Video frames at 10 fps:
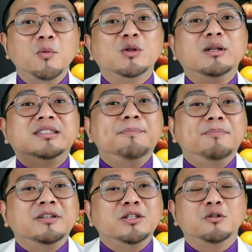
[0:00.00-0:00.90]
Then we
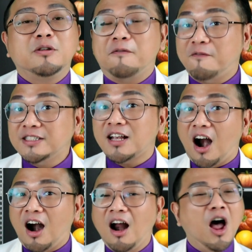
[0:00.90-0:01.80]
dive deeper into the
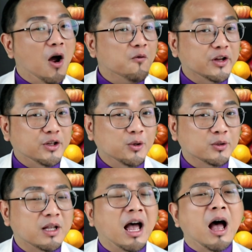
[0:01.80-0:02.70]
first R,
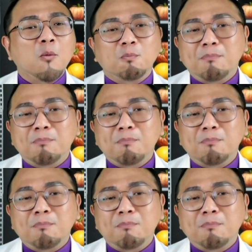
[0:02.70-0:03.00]
reduce.